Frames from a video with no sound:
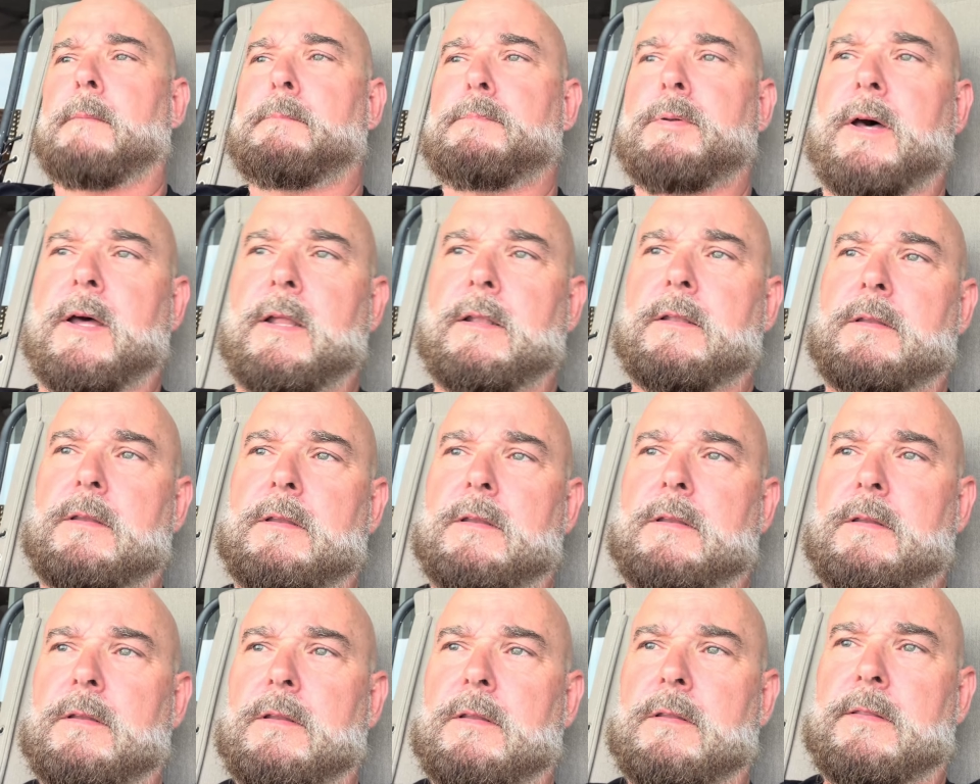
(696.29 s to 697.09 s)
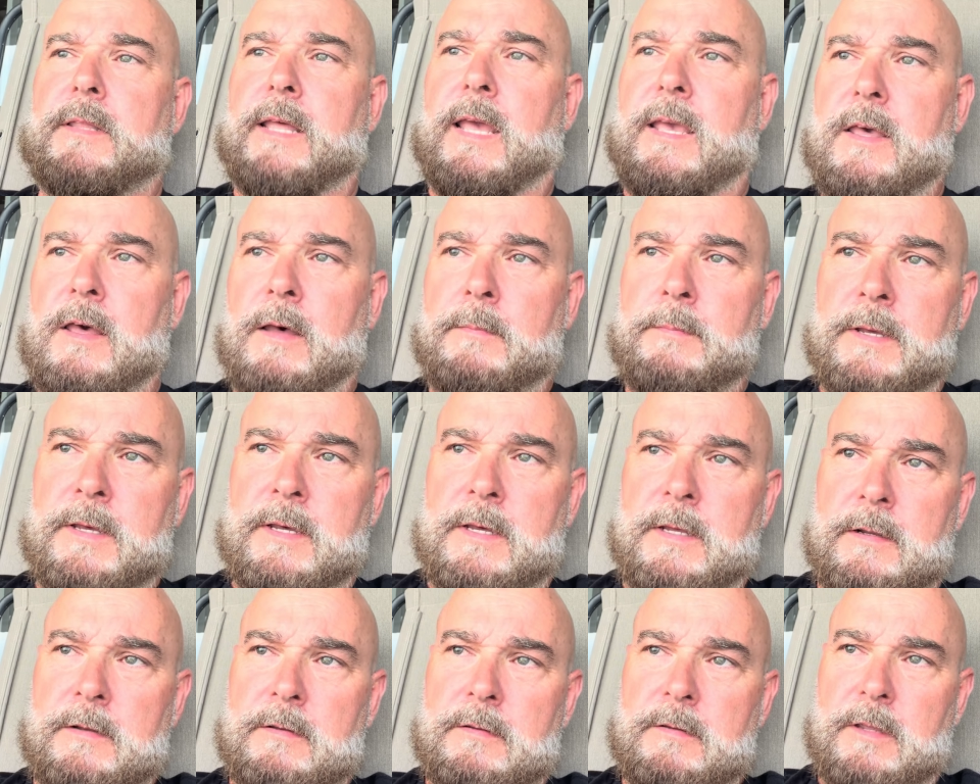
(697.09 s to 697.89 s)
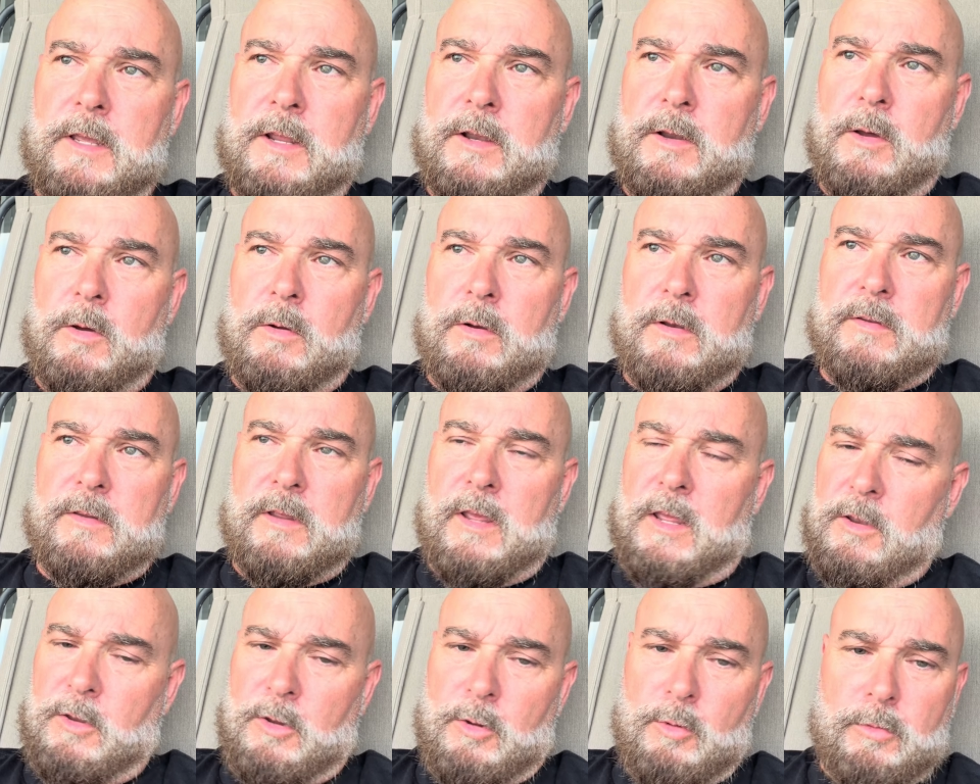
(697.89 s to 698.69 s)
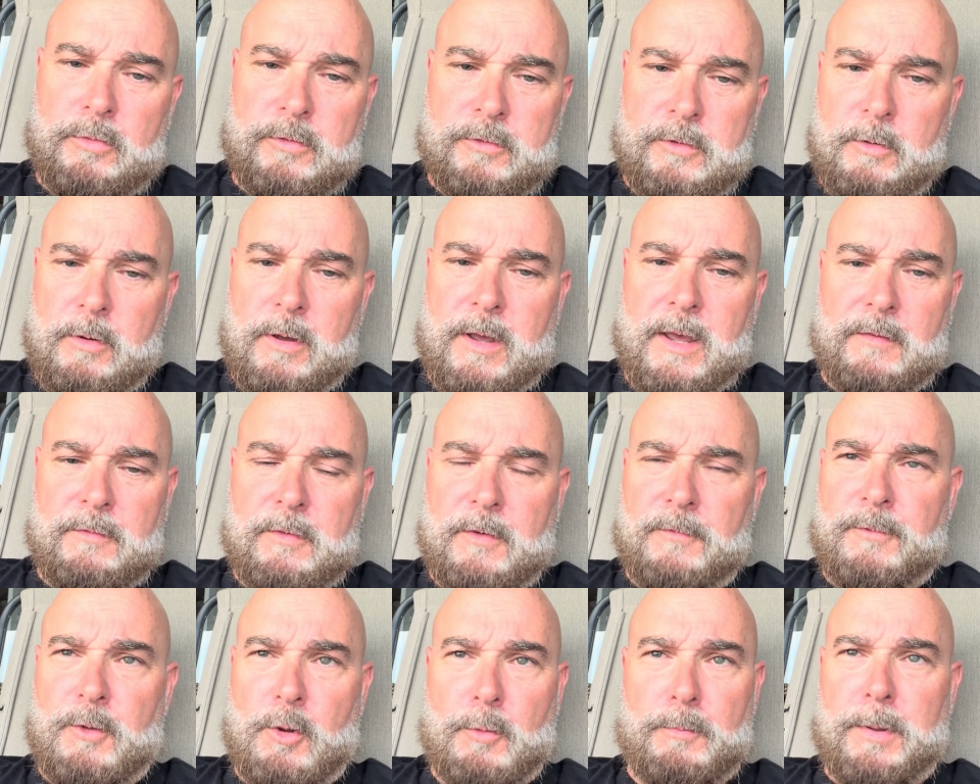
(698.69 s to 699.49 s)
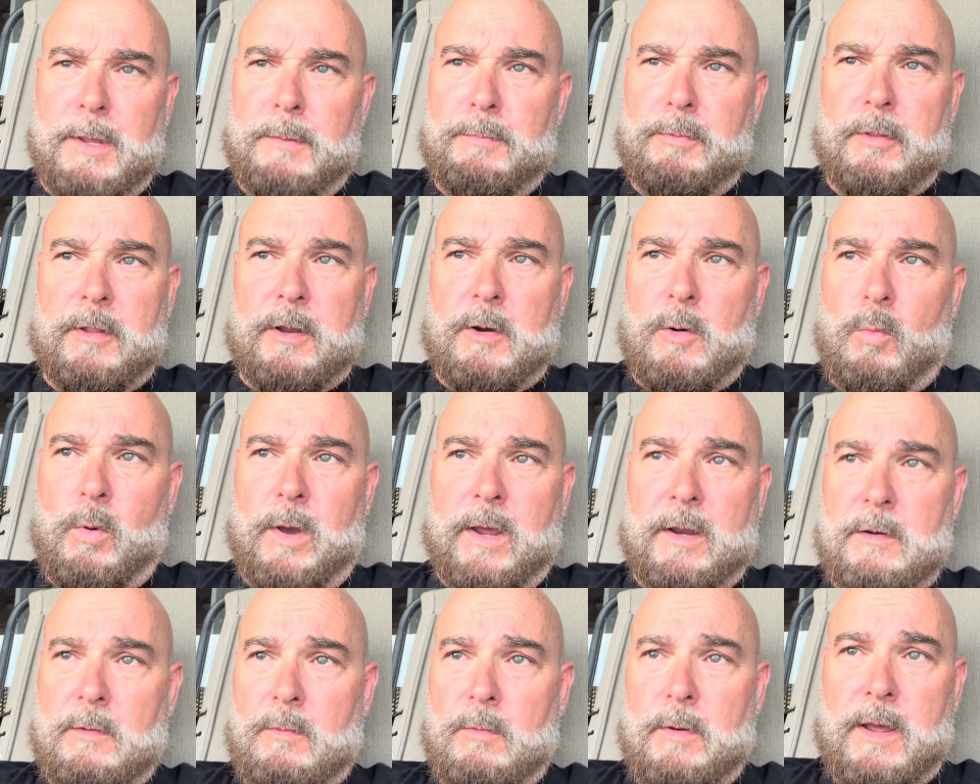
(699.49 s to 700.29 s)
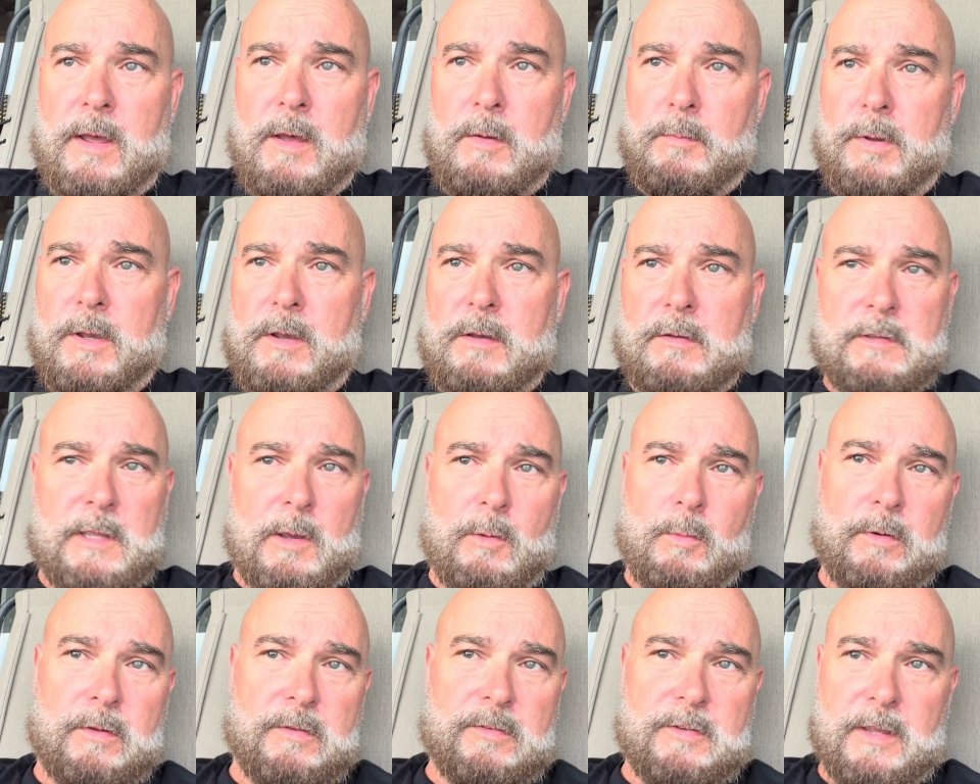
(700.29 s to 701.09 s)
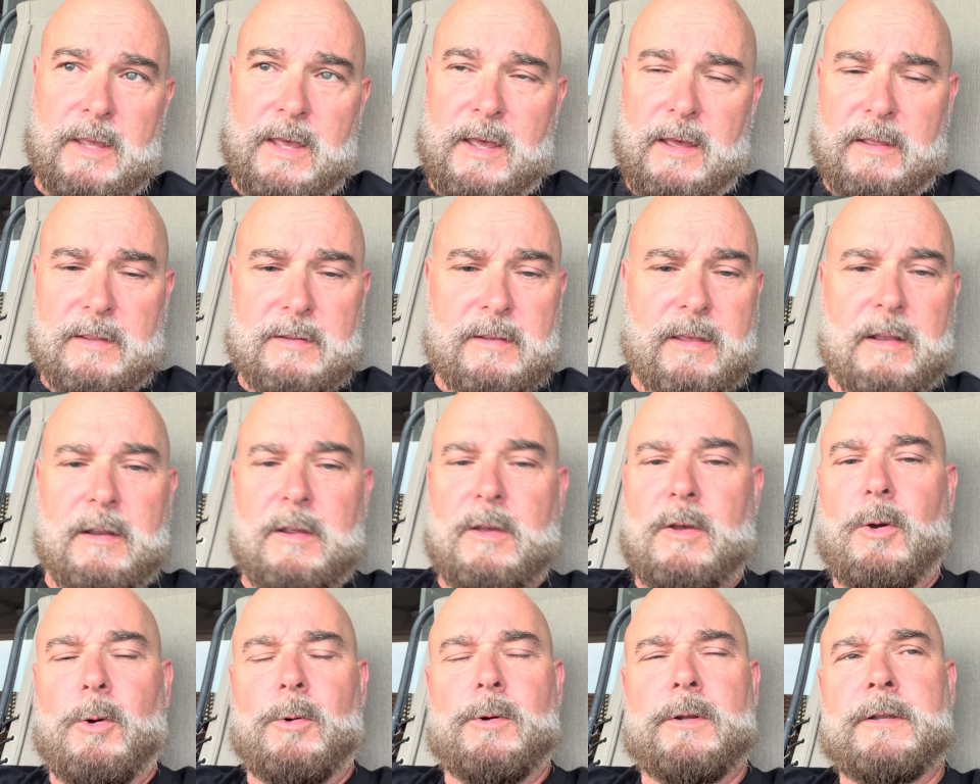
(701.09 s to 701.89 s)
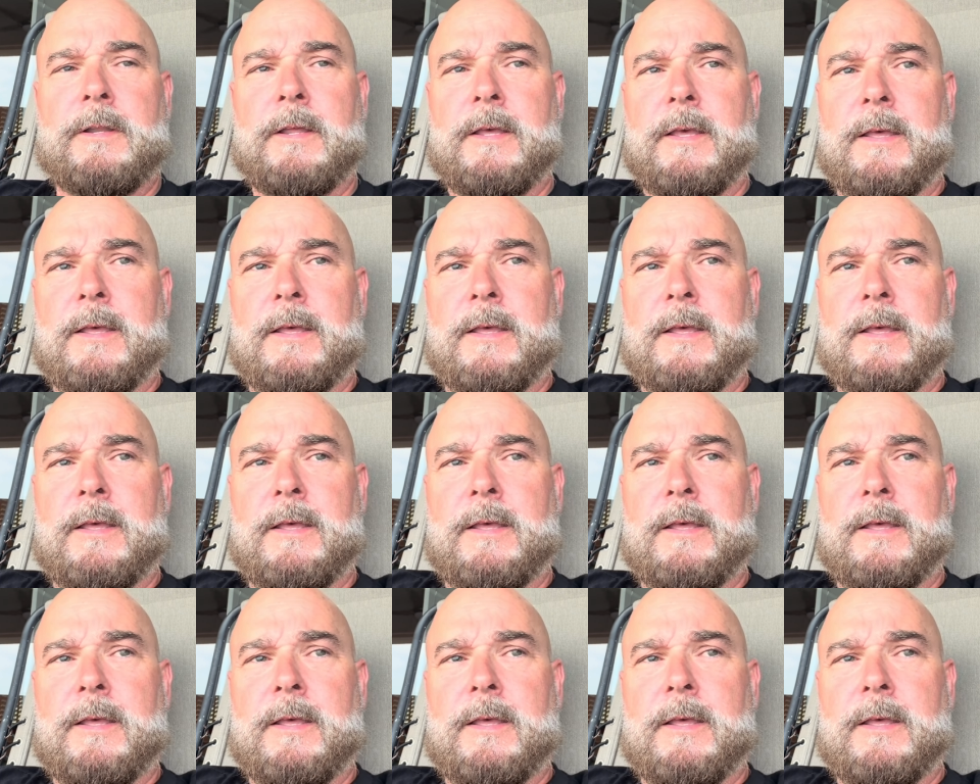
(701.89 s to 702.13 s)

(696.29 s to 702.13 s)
But they come in, and you'll still have a few people that are waiting around because they want to see how it's kind of going,